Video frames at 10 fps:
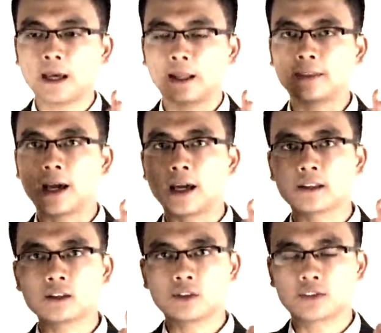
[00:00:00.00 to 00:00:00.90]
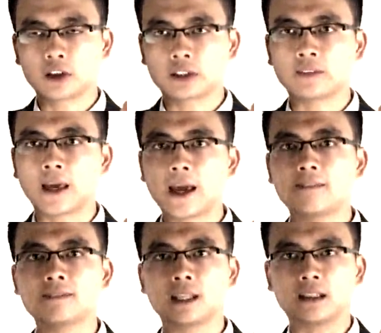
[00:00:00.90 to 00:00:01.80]
and then you've got an
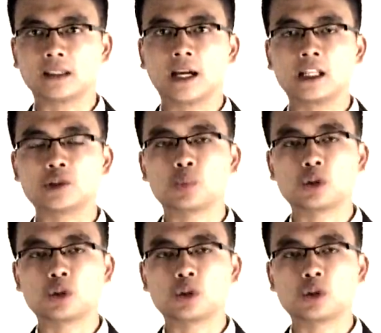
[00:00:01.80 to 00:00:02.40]
ending date,